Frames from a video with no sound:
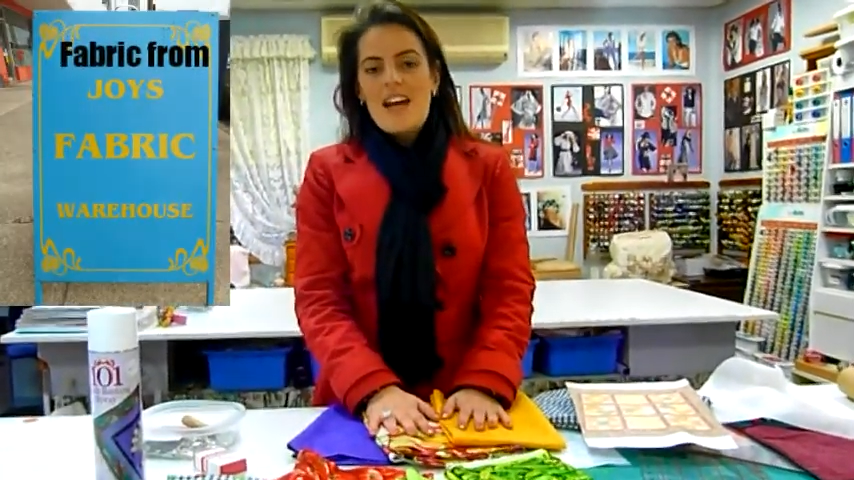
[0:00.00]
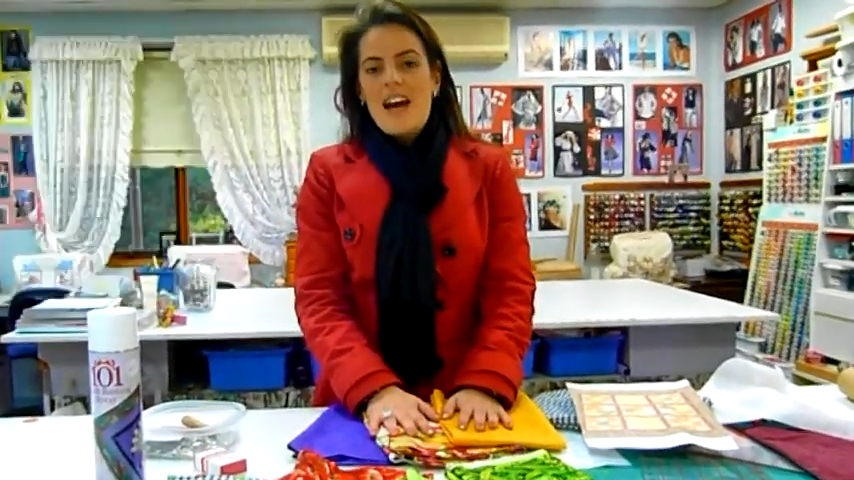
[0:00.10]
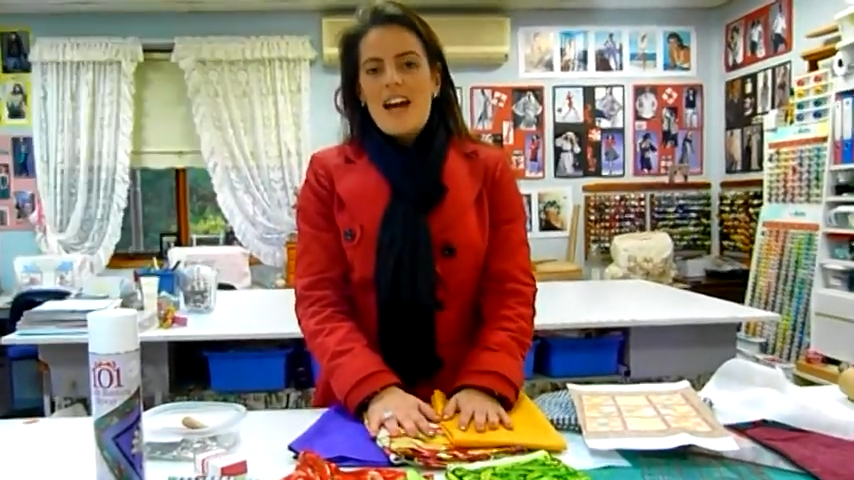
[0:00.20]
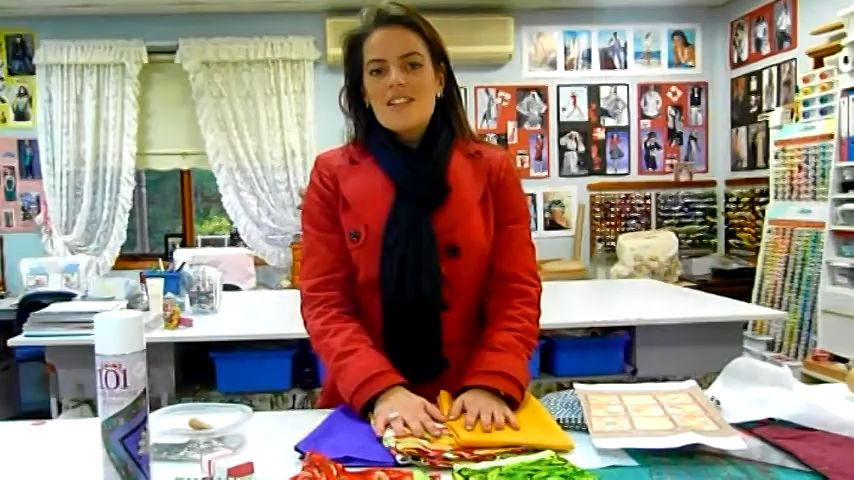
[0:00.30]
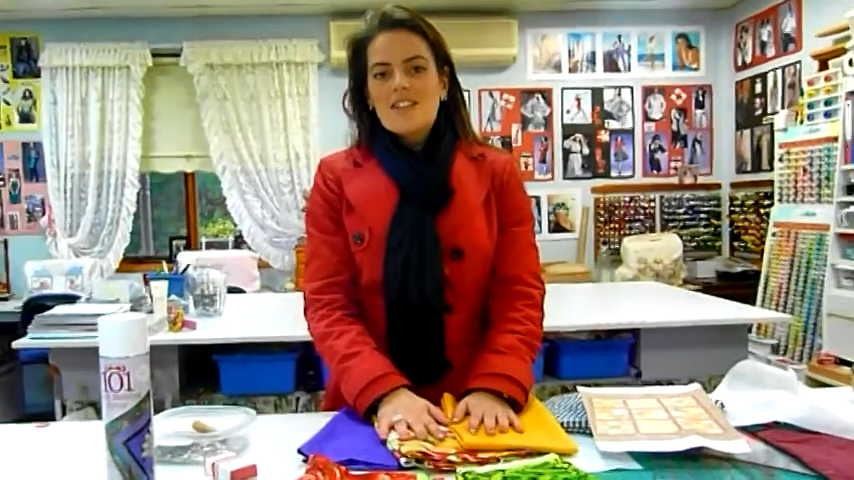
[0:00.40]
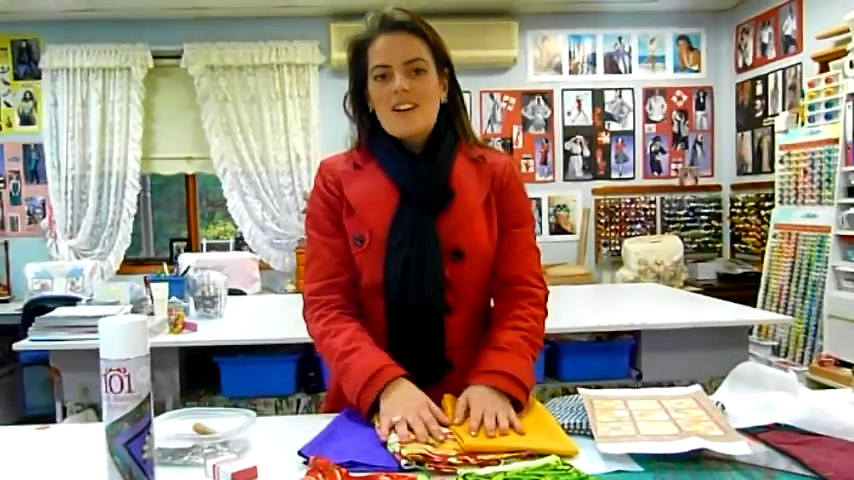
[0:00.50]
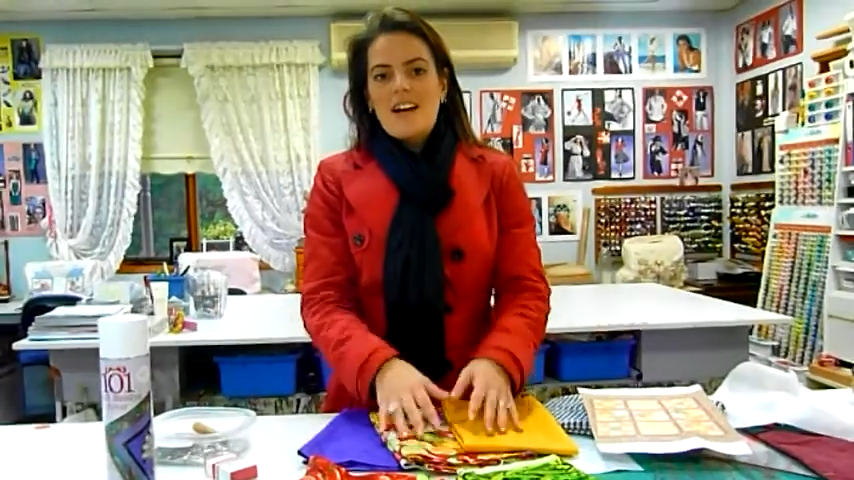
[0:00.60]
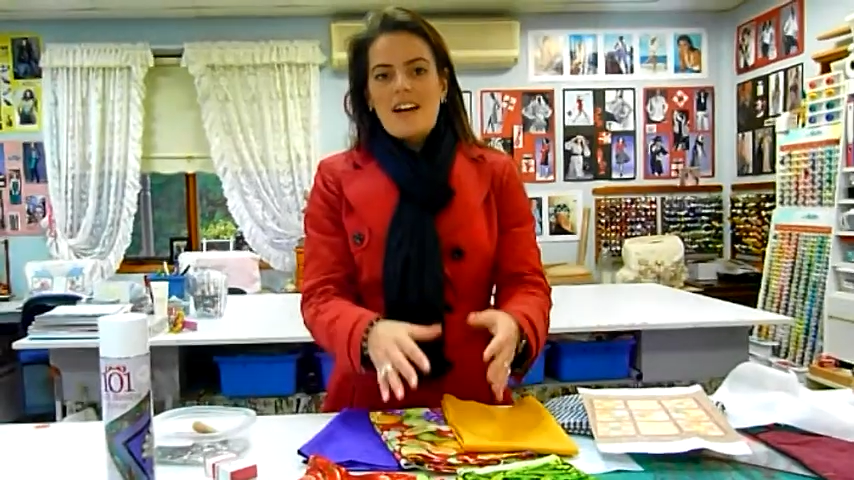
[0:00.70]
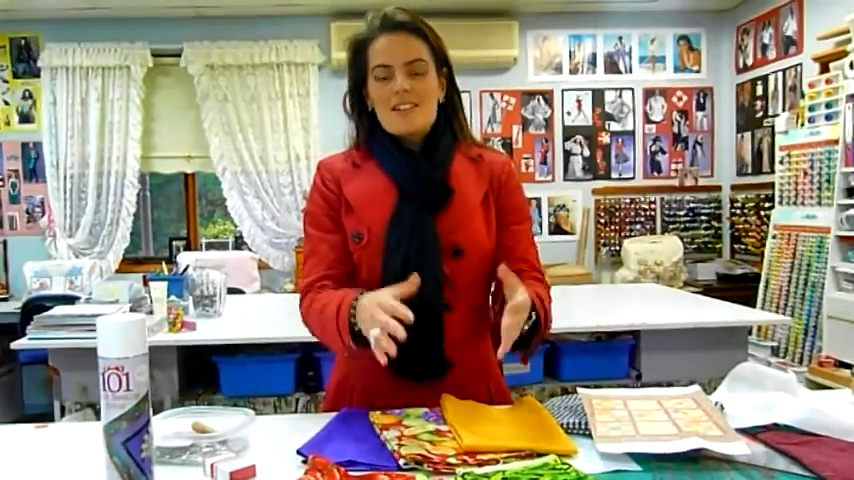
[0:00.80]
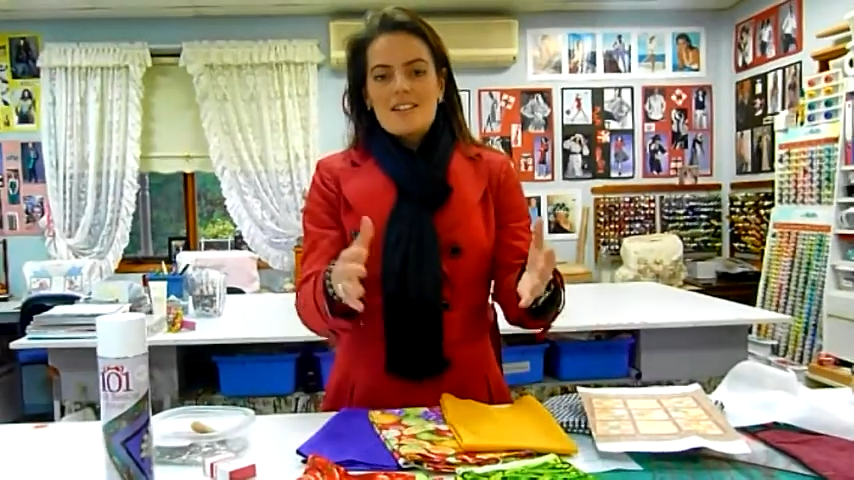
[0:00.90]
And so
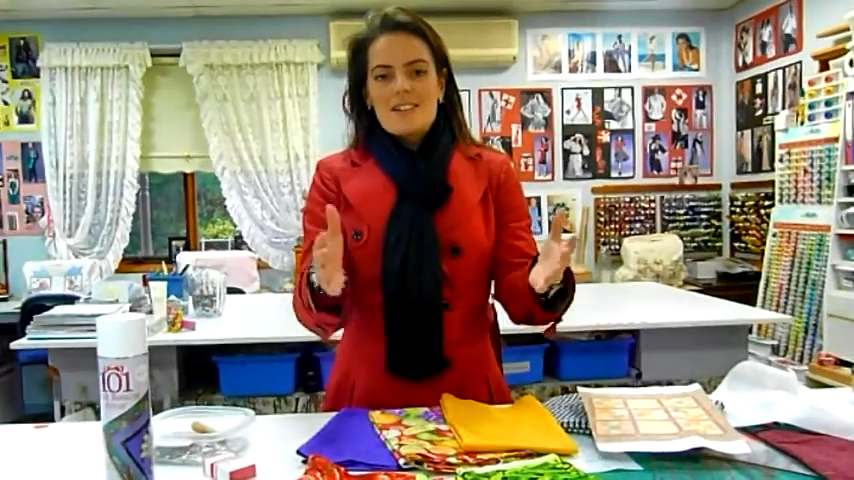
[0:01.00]
as a